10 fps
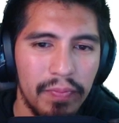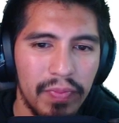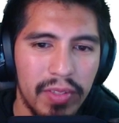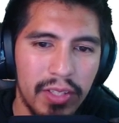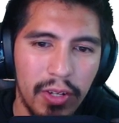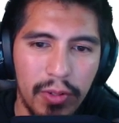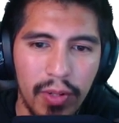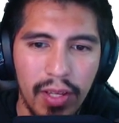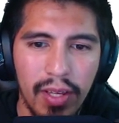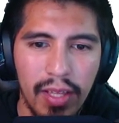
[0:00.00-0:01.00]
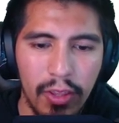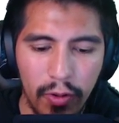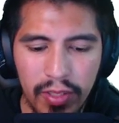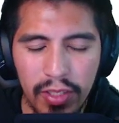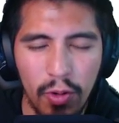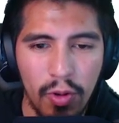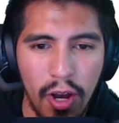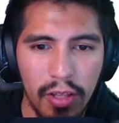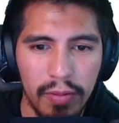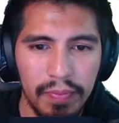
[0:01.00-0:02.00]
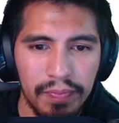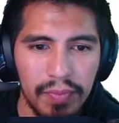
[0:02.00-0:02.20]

so there's no column.